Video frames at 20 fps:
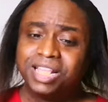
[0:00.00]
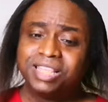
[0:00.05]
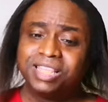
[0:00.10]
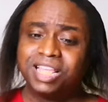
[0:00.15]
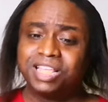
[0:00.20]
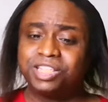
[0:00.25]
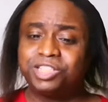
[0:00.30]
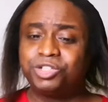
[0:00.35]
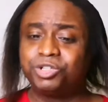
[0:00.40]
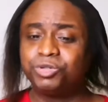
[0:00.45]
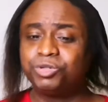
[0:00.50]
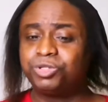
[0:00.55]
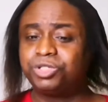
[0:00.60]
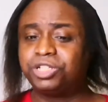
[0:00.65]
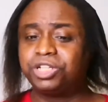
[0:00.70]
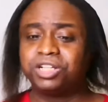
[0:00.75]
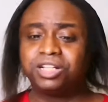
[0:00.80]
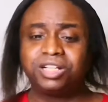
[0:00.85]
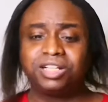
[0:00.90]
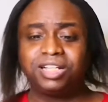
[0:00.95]
that you
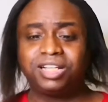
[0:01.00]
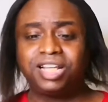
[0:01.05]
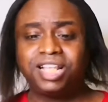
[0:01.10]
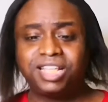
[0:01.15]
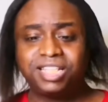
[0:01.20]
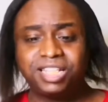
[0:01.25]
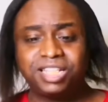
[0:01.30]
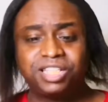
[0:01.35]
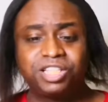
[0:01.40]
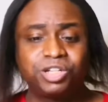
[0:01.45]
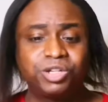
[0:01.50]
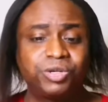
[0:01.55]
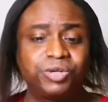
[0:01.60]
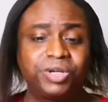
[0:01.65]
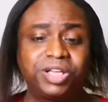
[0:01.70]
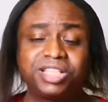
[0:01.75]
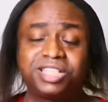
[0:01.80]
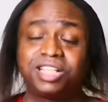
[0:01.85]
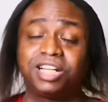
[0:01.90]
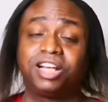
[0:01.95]
should listen to,
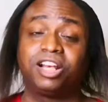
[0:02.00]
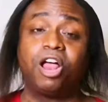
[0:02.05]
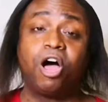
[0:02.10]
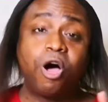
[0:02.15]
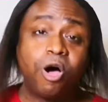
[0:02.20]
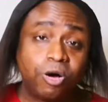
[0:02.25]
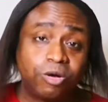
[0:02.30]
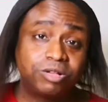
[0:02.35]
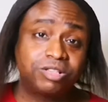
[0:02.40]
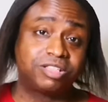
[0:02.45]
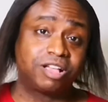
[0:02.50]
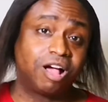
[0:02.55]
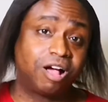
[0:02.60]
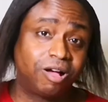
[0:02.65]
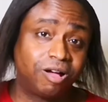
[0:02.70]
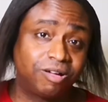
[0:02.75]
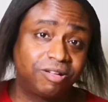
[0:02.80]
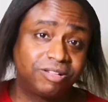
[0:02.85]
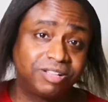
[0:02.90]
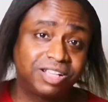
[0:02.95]
it's a long
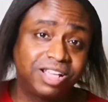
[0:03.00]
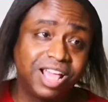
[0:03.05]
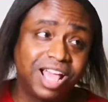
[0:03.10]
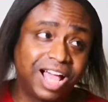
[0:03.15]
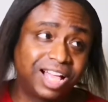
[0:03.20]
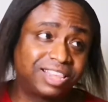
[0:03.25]
song.